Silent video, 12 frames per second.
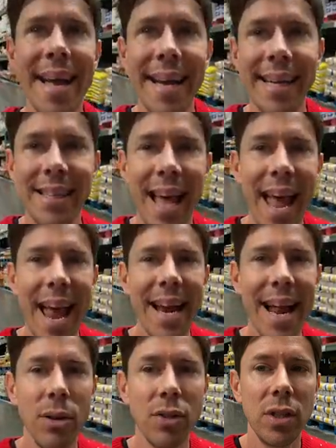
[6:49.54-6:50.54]
It's
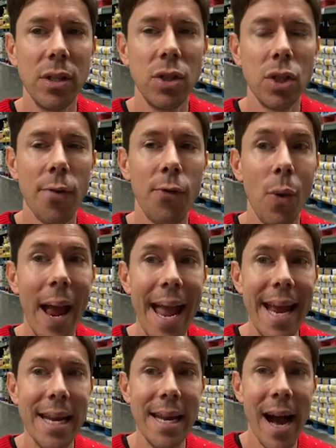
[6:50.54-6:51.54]
eight ounces for
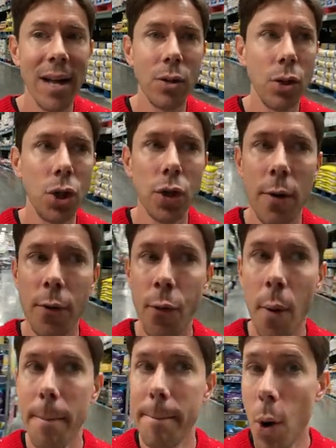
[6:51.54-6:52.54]
eight dollars
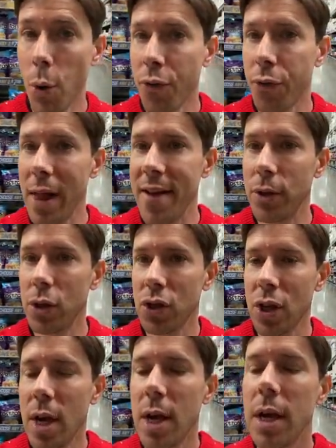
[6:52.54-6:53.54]
for both flavors.